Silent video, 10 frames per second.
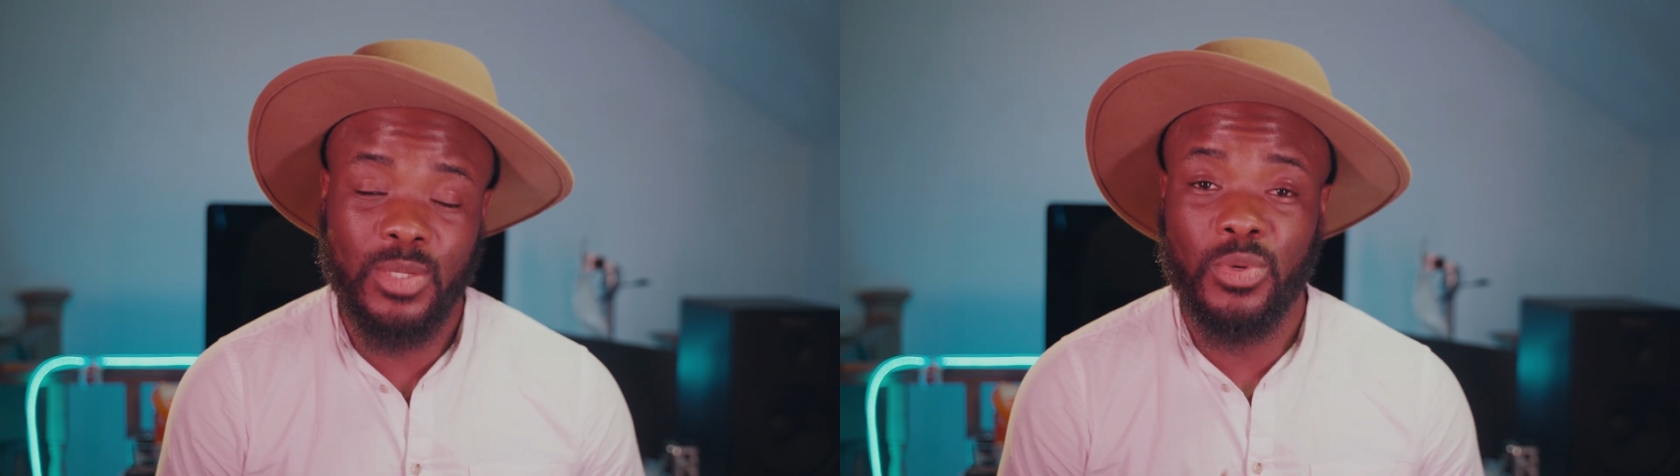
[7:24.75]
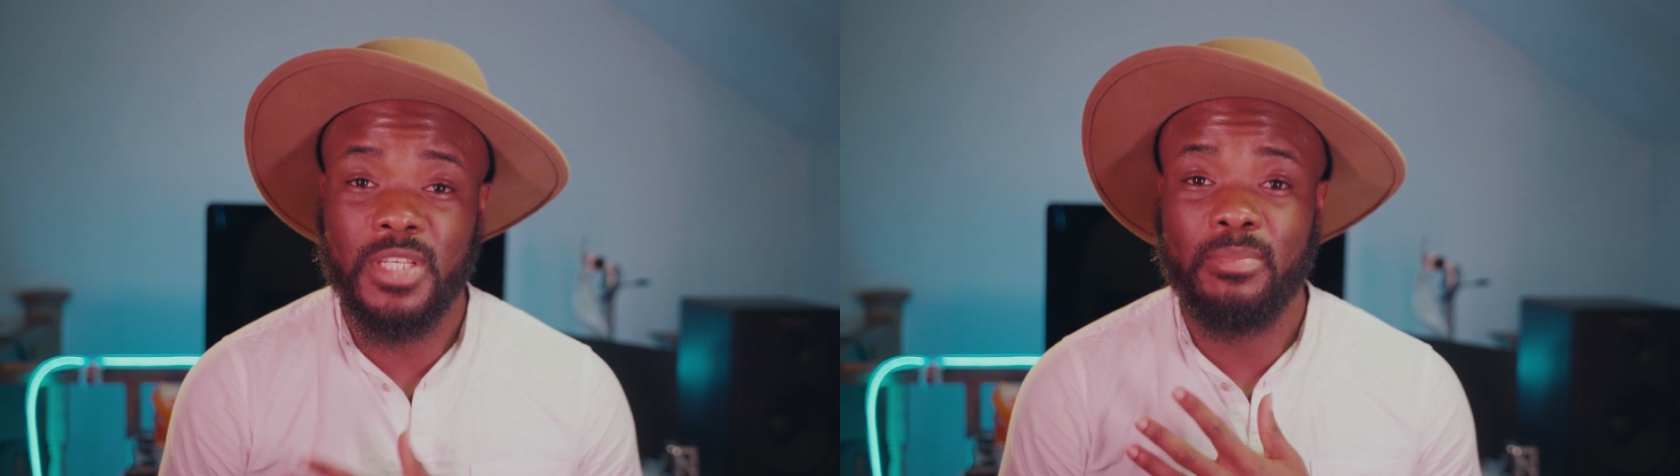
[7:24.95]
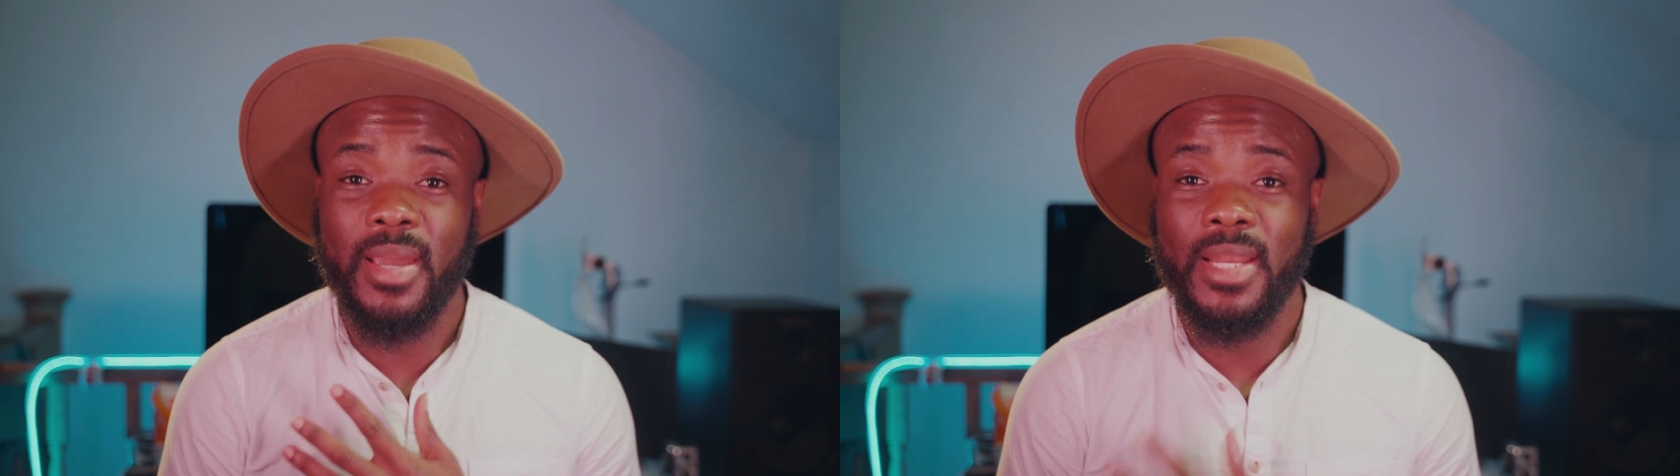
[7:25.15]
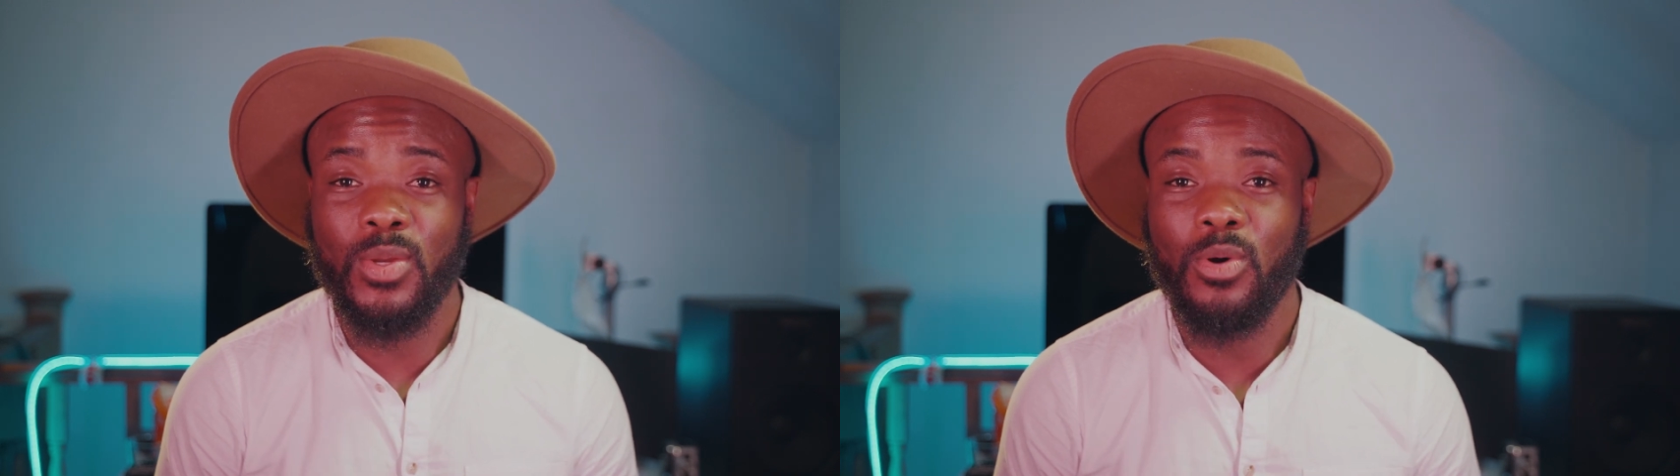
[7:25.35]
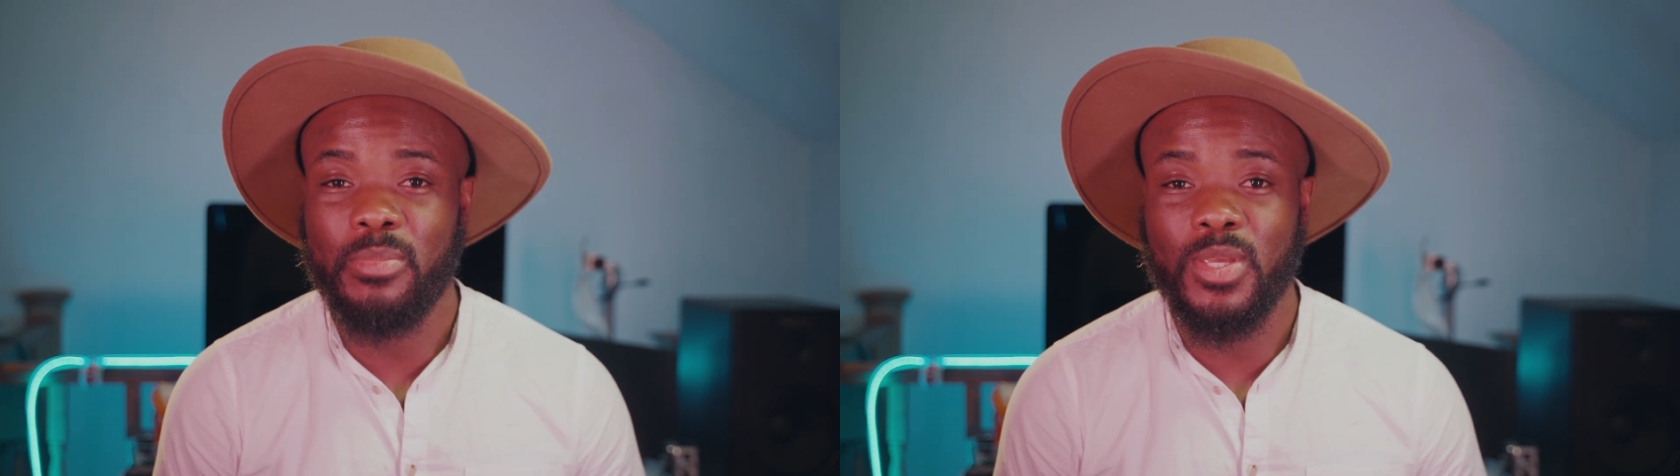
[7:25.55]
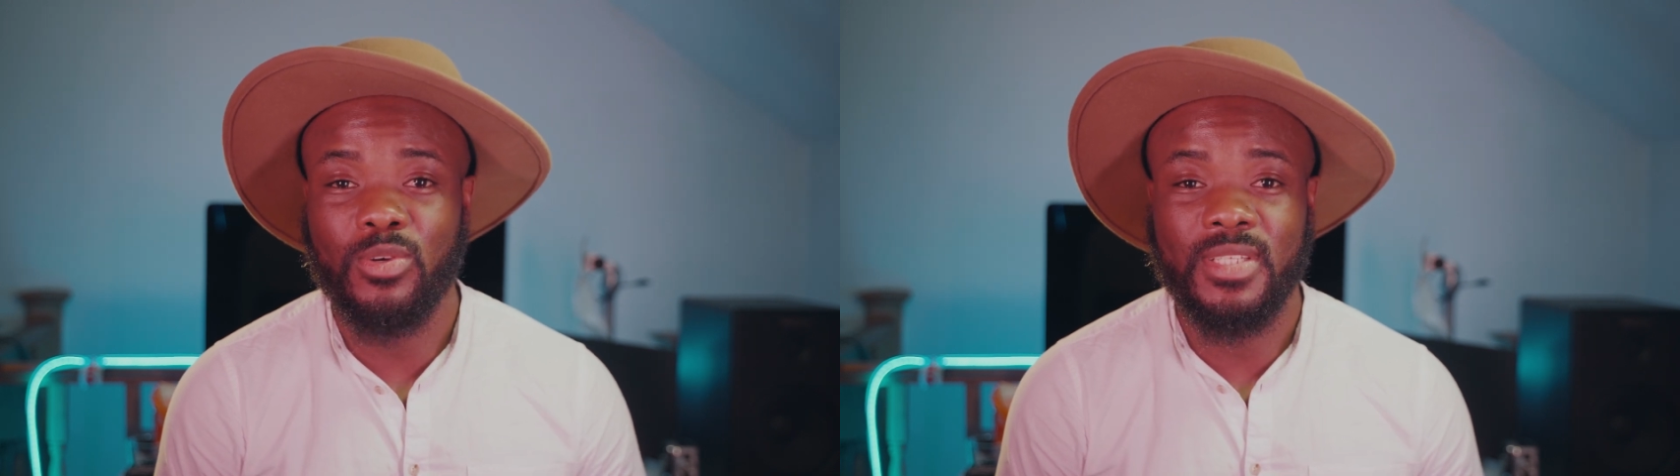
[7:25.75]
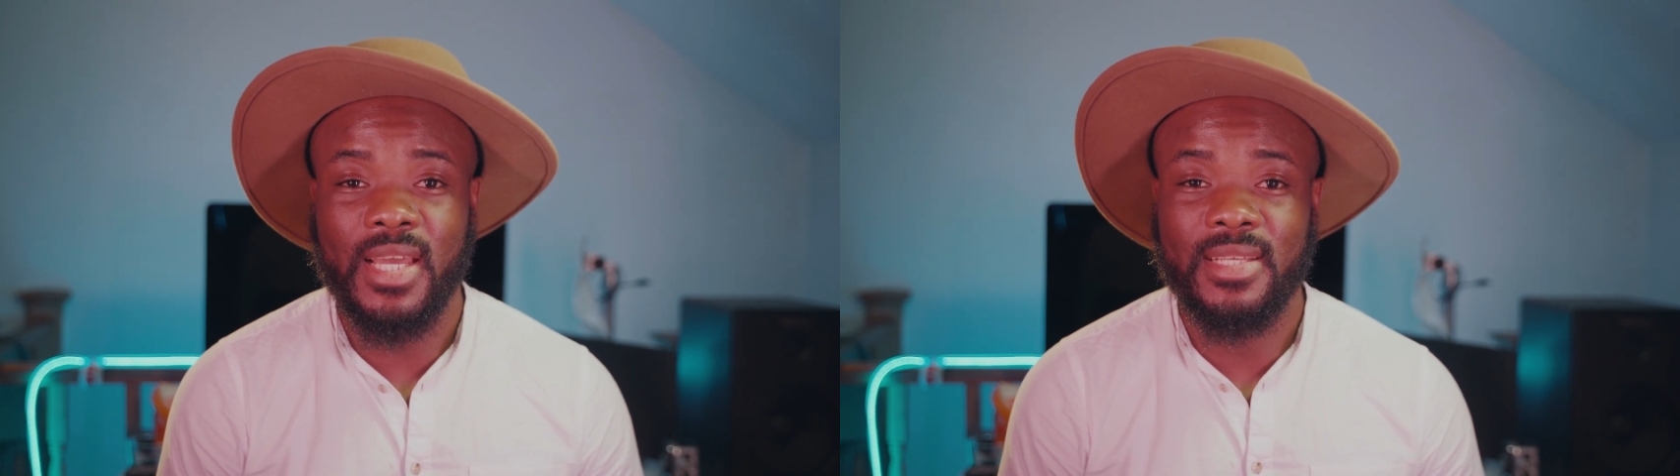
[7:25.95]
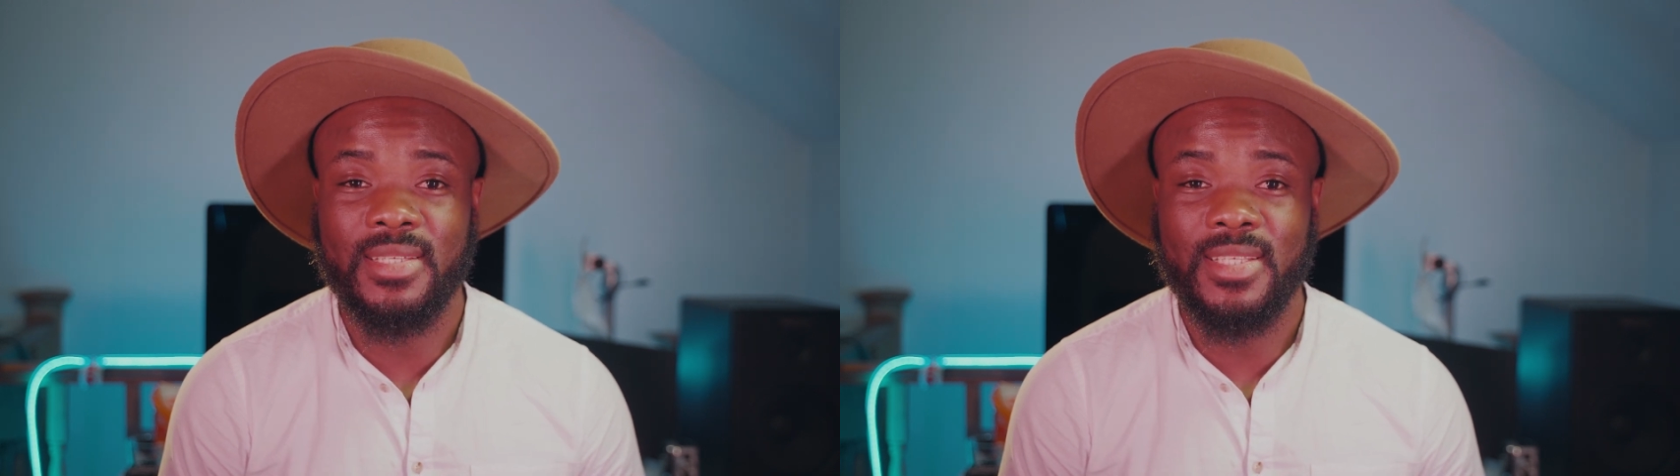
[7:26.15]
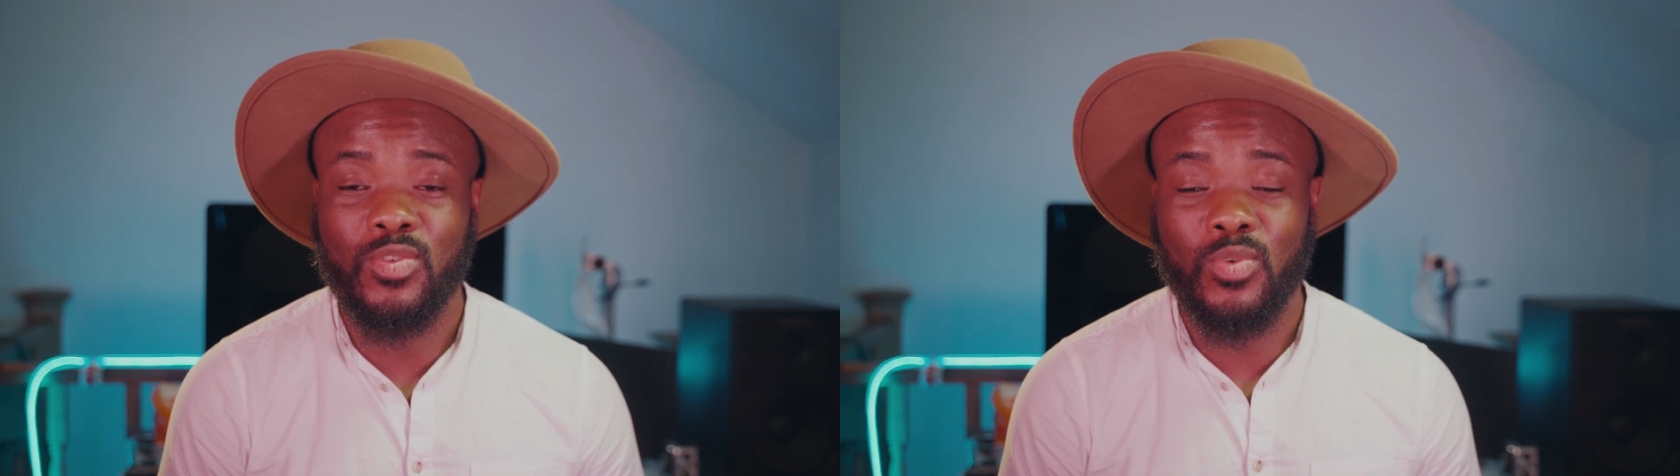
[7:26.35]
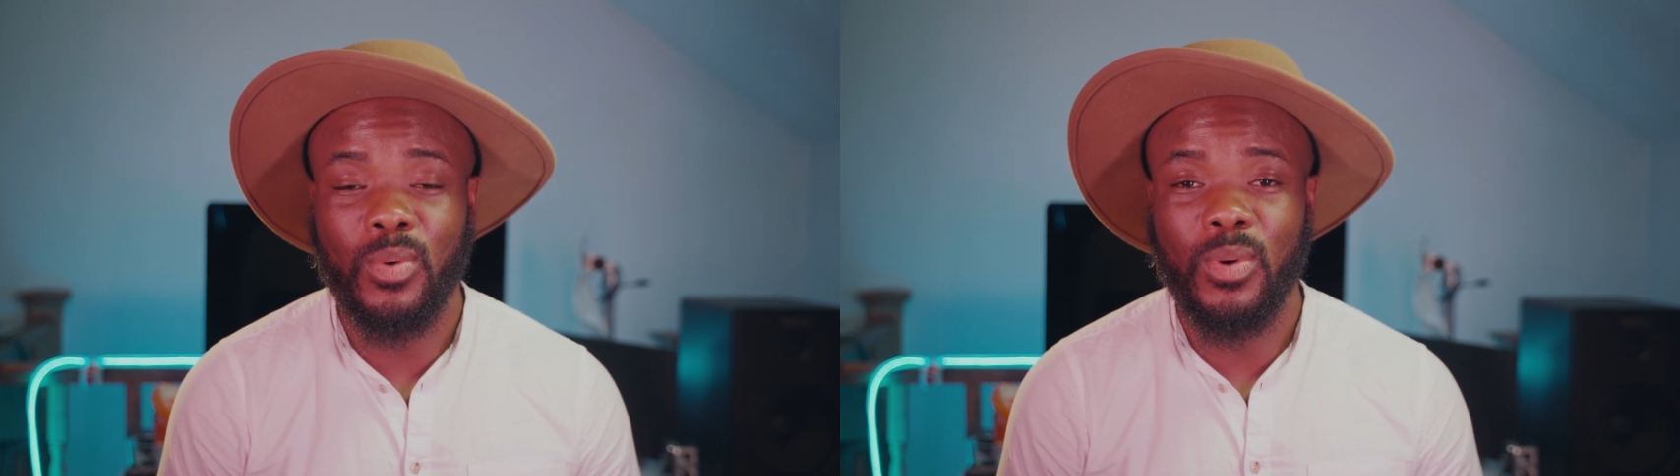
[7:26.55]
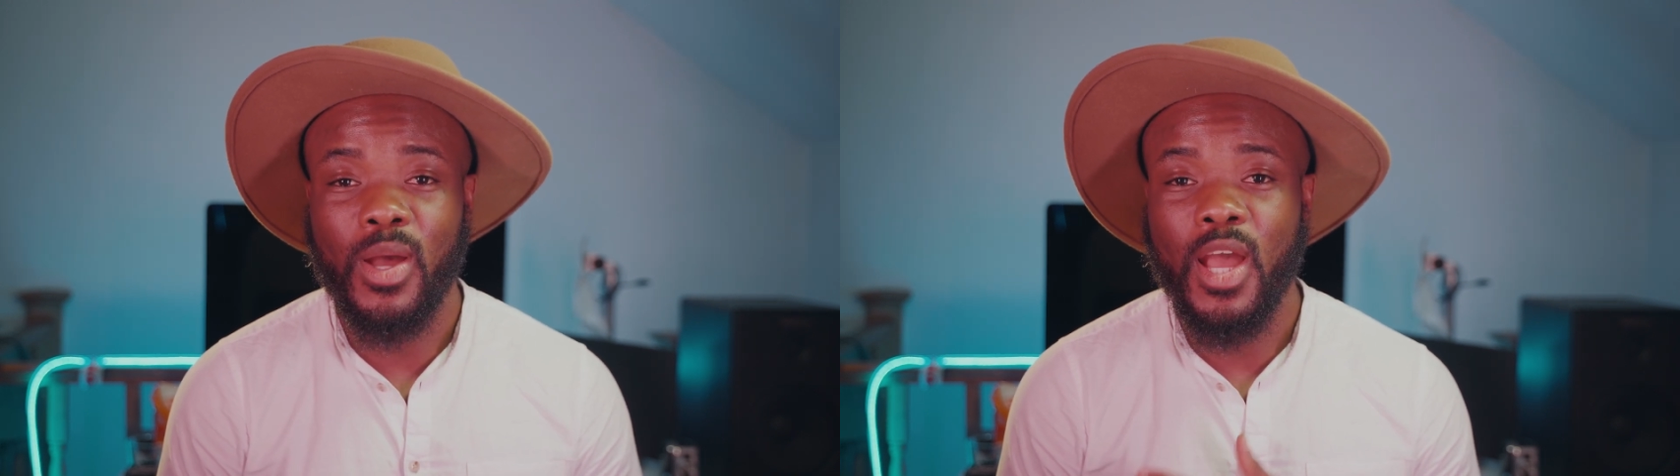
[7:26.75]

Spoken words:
which might not be your taste. So